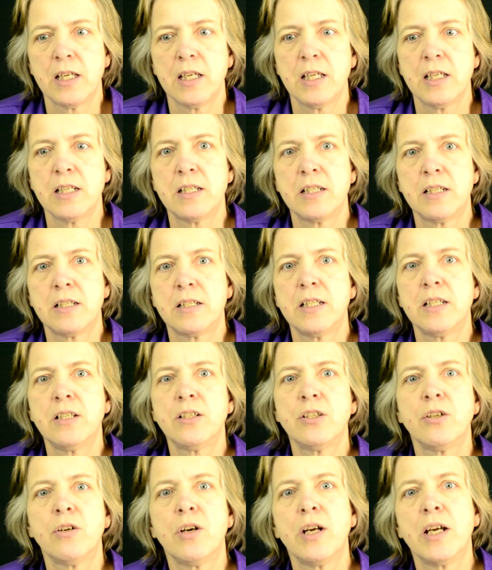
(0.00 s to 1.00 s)
his
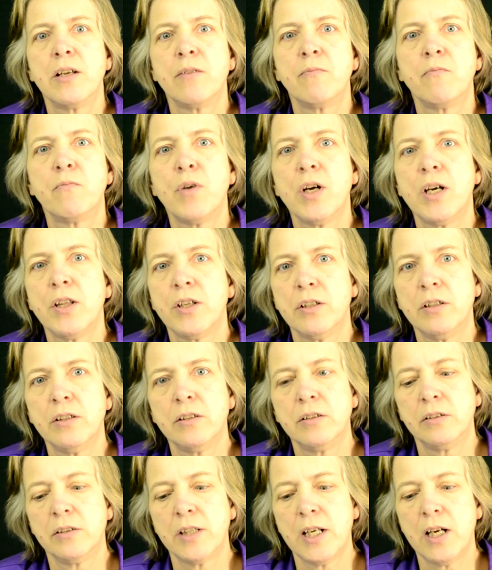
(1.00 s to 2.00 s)
sister and brother,
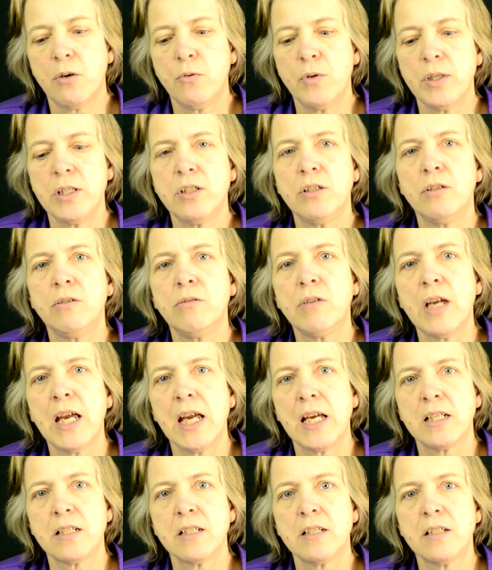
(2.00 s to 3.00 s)
they all went to
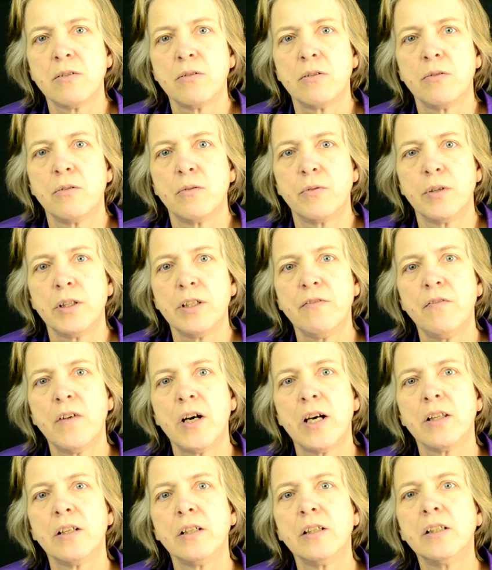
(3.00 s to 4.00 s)
Kansas with their
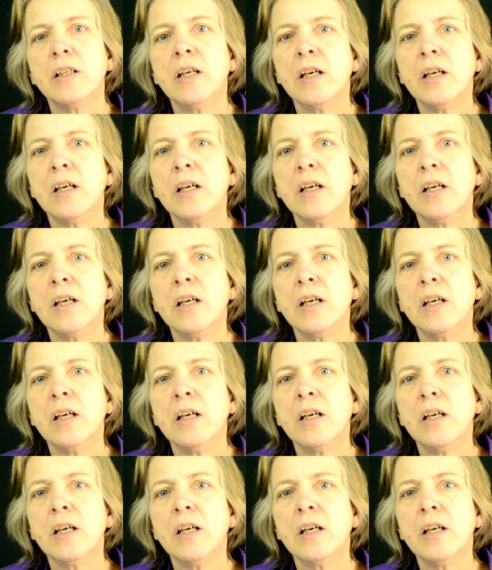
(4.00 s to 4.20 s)
father.